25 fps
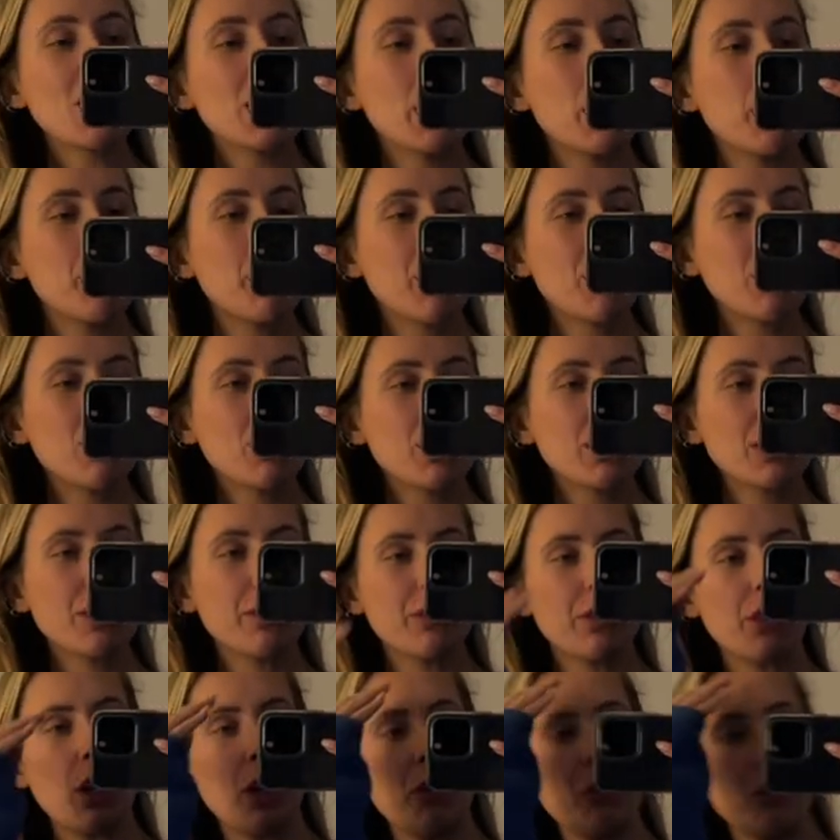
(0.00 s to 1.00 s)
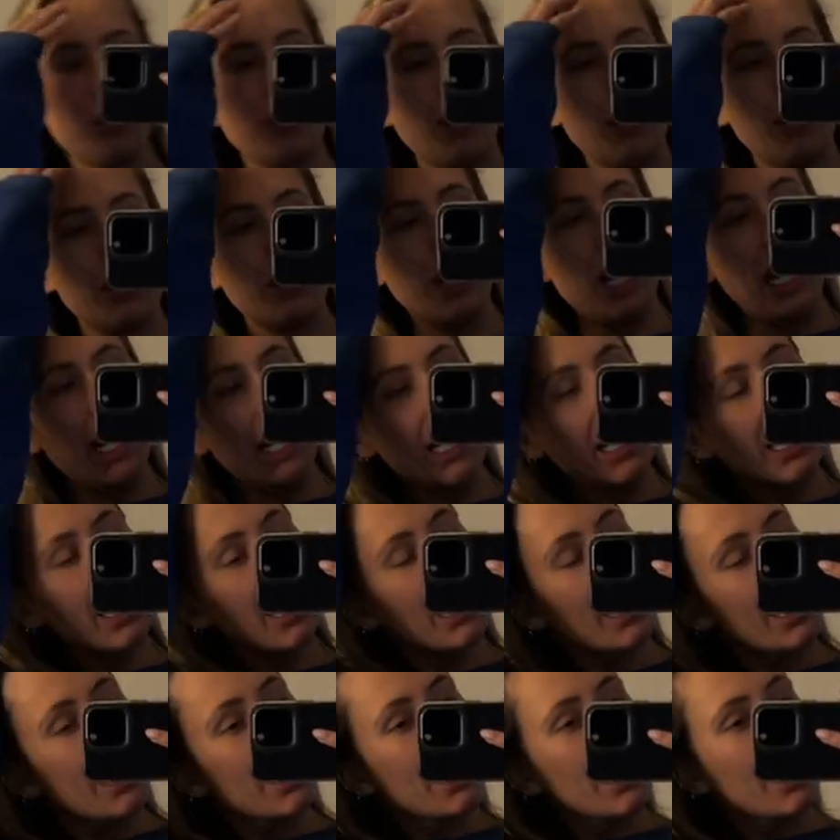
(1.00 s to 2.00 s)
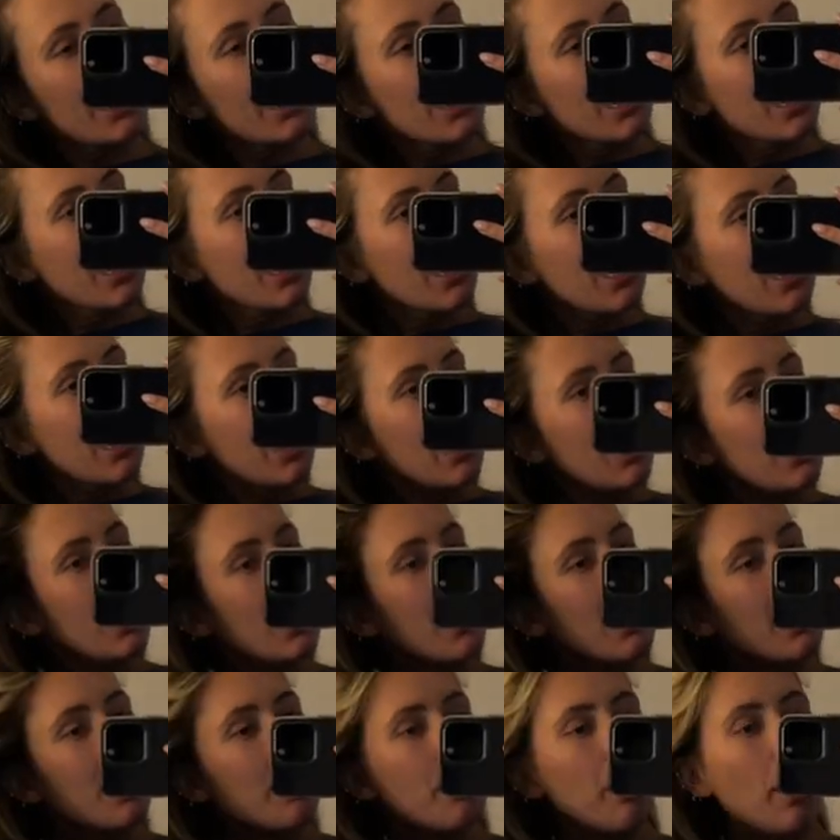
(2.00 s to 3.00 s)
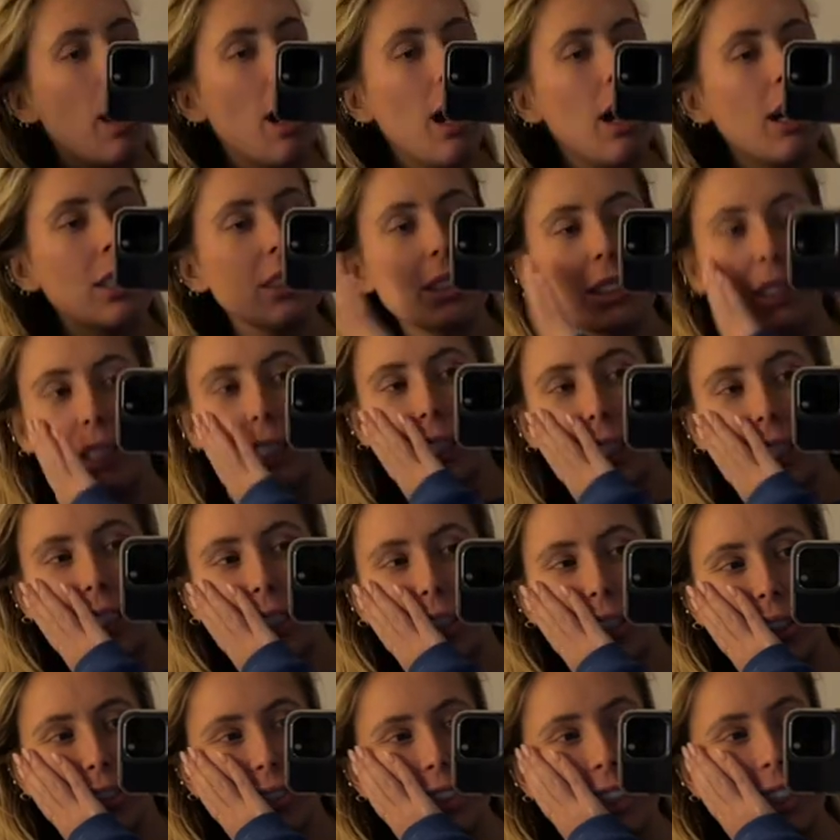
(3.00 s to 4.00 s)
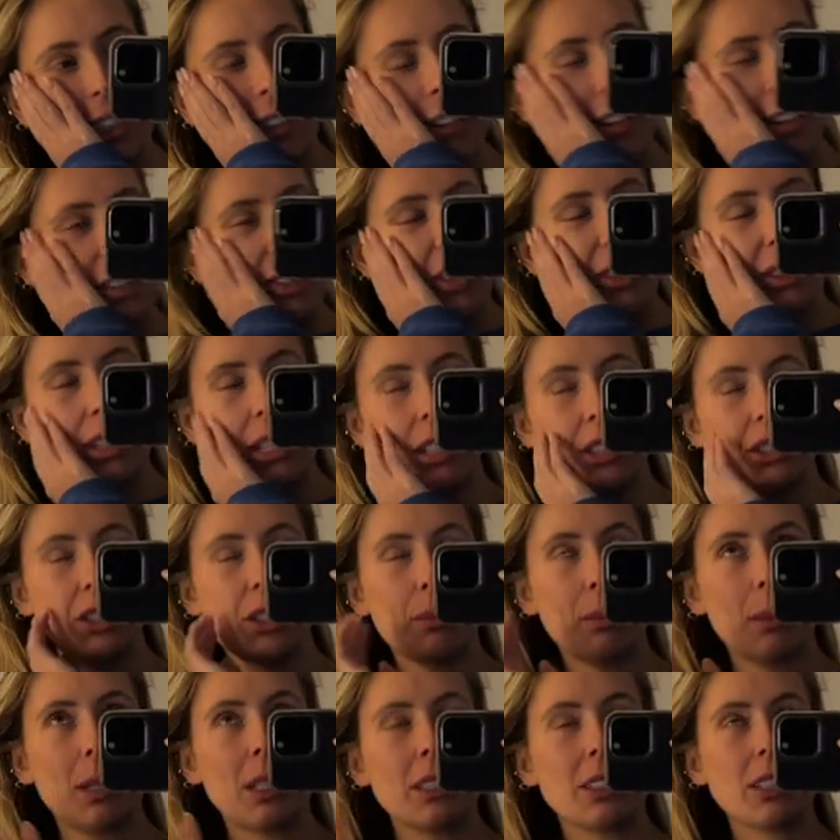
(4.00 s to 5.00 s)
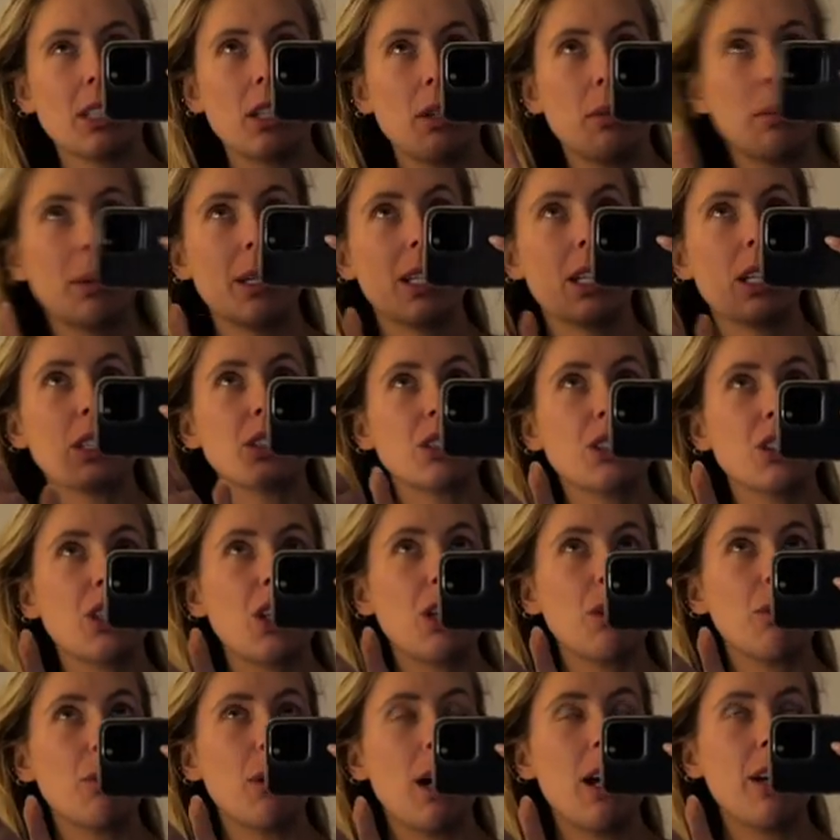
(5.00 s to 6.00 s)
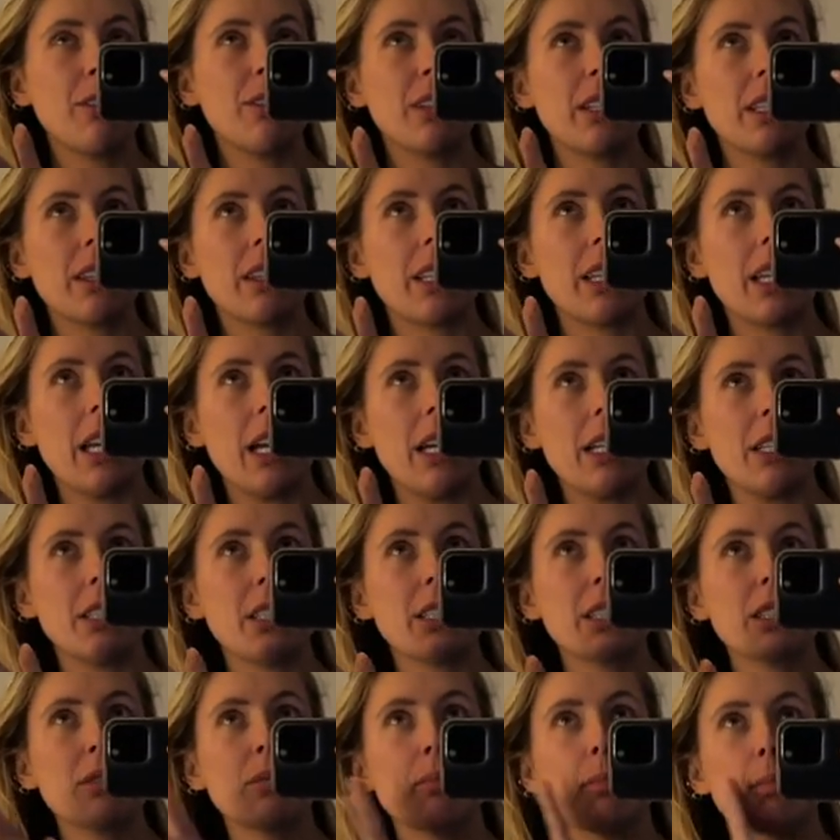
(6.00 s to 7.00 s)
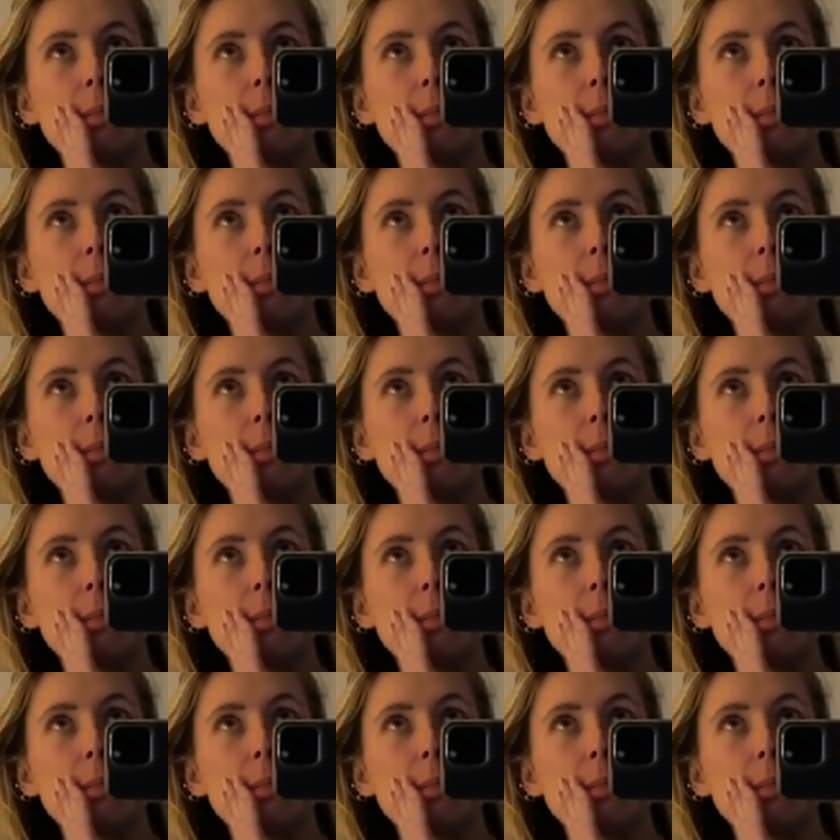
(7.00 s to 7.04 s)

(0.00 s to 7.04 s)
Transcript: builders have gone for the day. But obviously they're doing their job and it's going to be so worth it in the end.